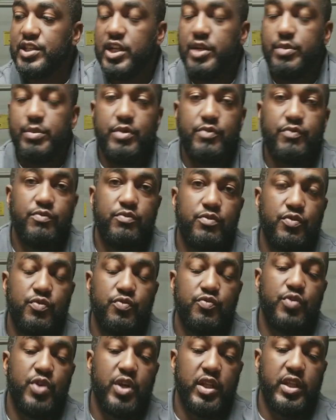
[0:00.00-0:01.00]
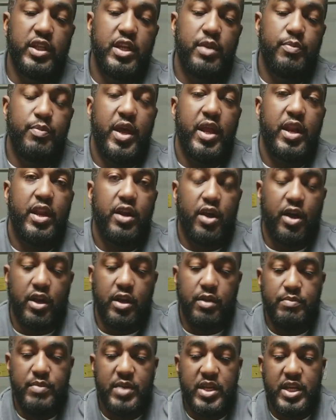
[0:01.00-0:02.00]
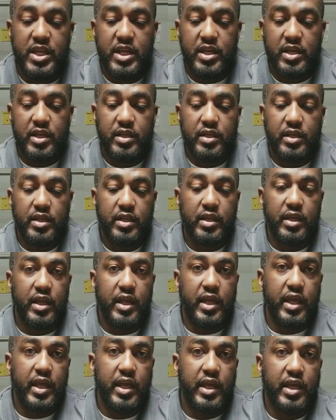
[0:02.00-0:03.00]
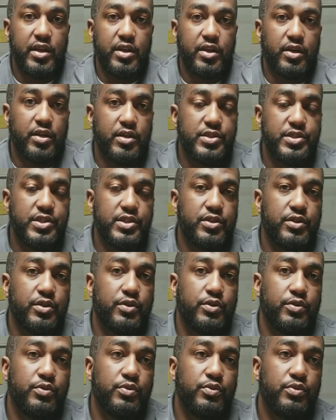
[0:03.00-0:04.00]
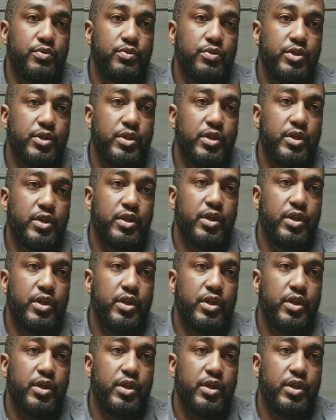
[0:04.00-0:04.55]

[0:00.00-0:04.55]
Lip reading: That's going to be really dependent on the media, and also